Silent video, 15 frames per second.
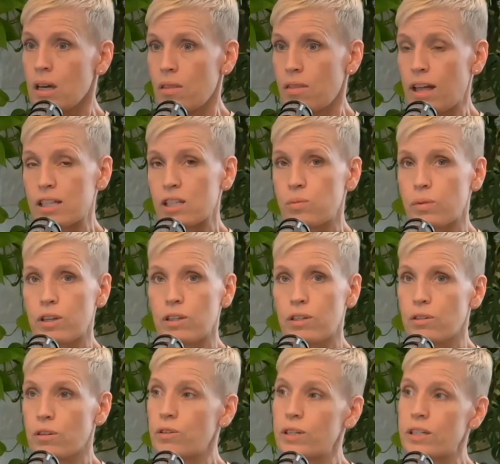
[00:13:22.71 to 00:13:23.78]
That's where
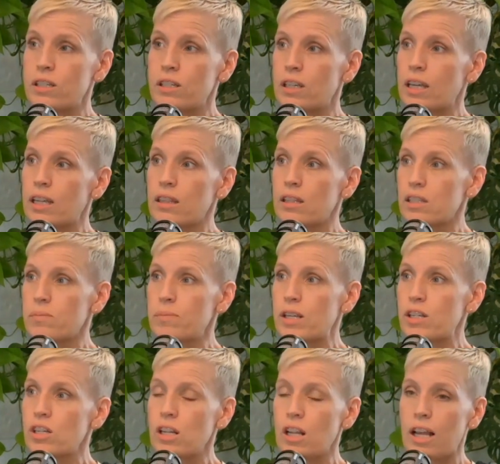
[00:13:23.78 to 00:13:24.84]
you're going to get the
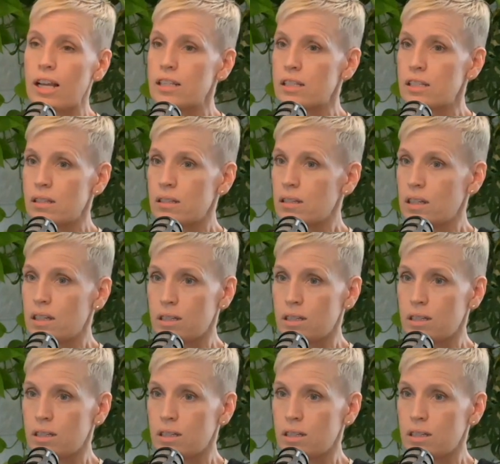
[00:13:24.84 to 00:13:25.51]
specialized